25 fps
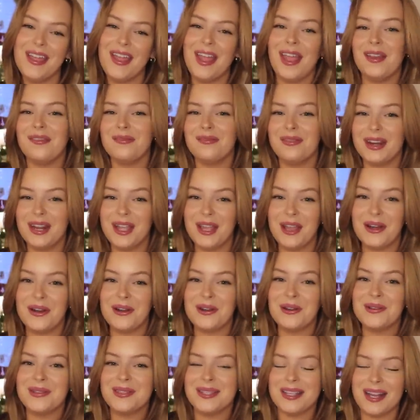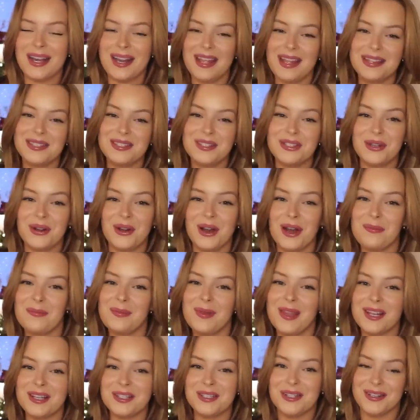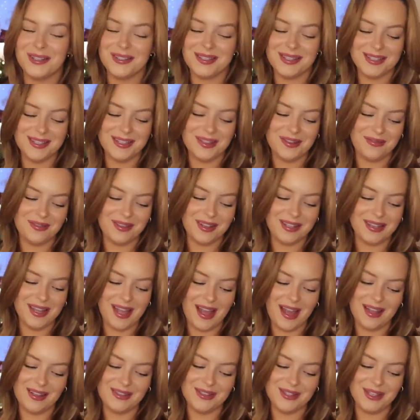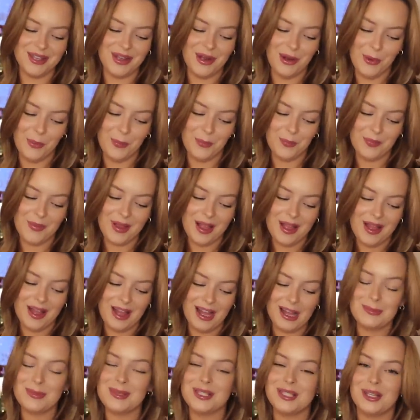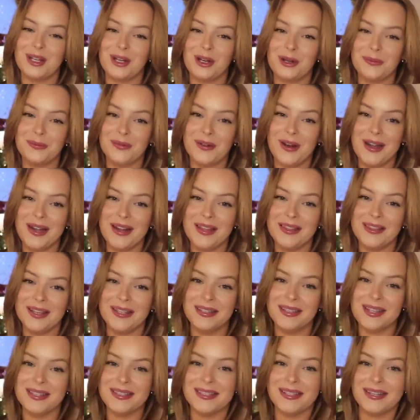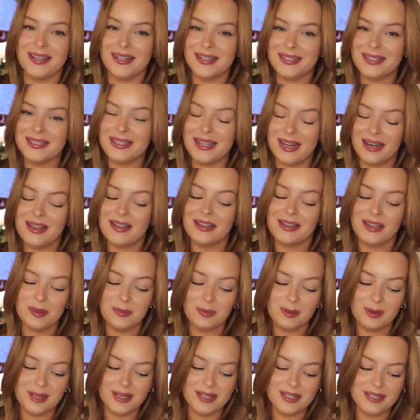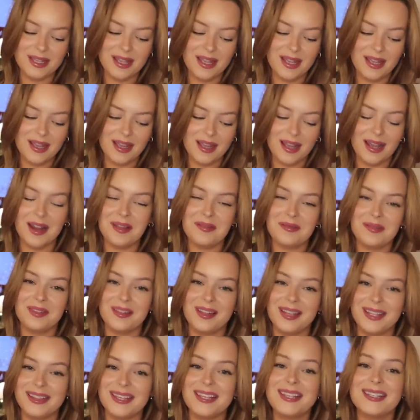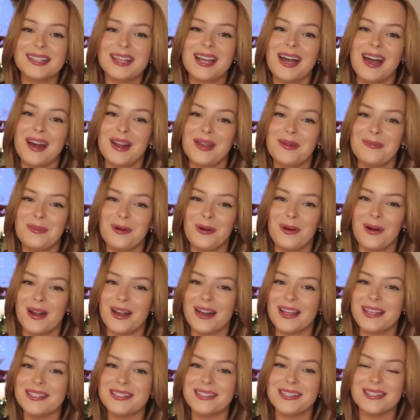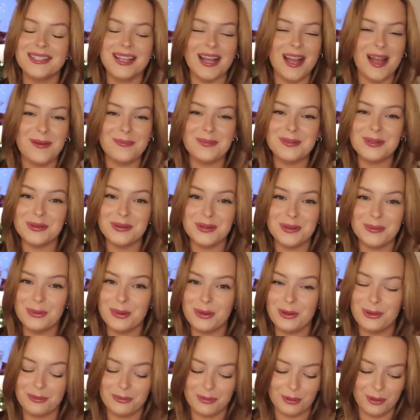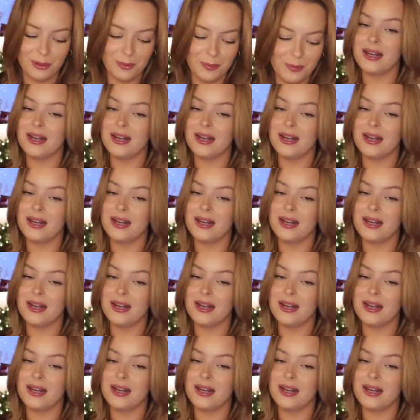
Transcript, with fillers: in videos and Instagram pictures and stuff like that. So I'm a sucker for anything that's like aesthetically pleasing, and I feel like this cutting board is just absolutely beautiful.